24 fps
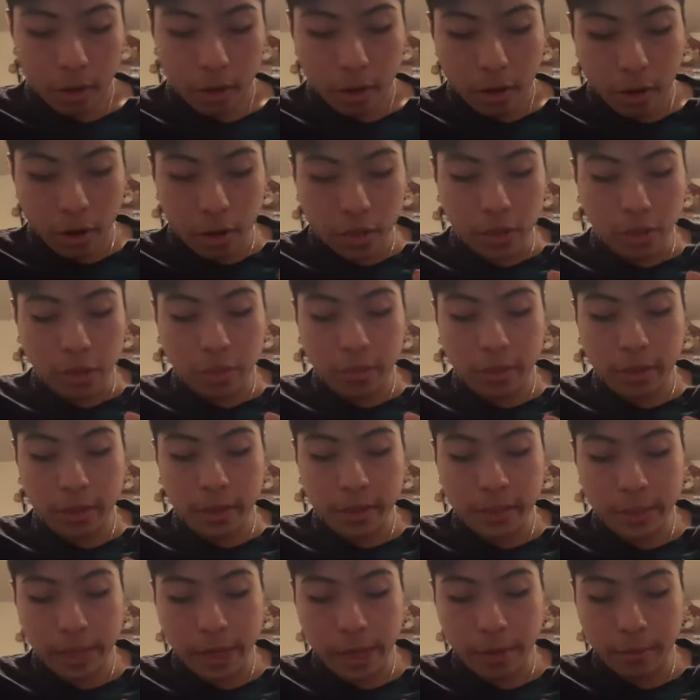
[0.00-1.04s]
Also,
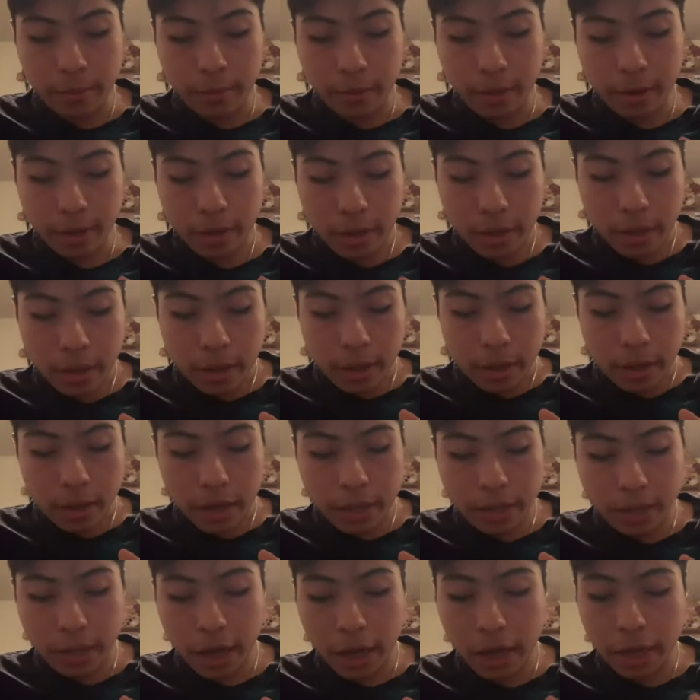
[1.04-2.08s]
this camera
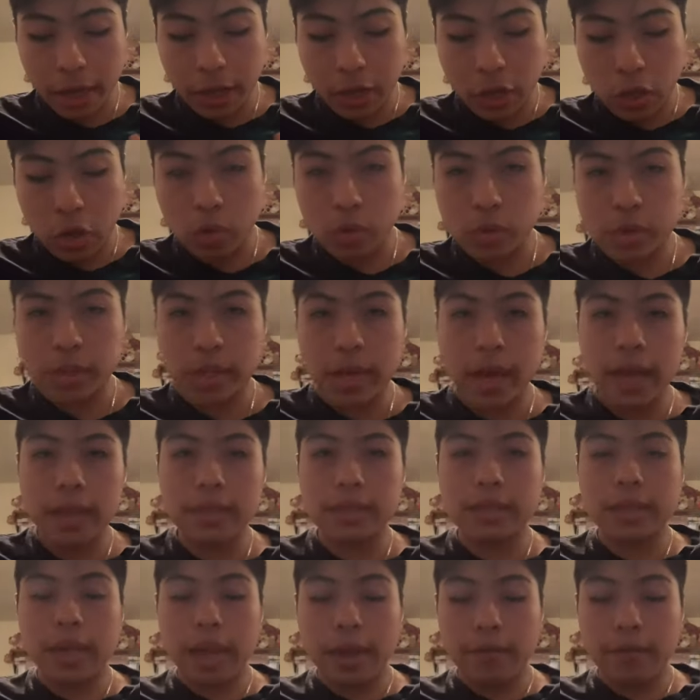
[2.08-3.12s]
is not used
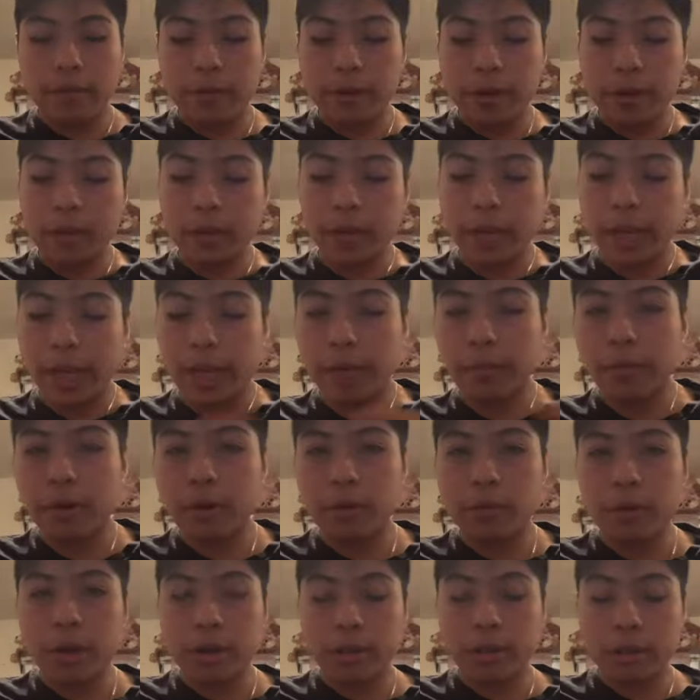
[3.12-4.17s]
as every other
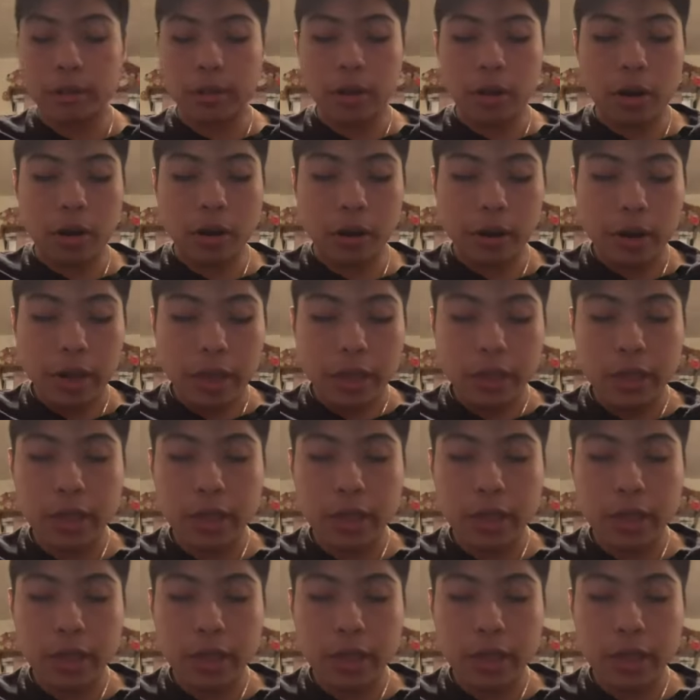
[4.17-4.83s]
camera around the car.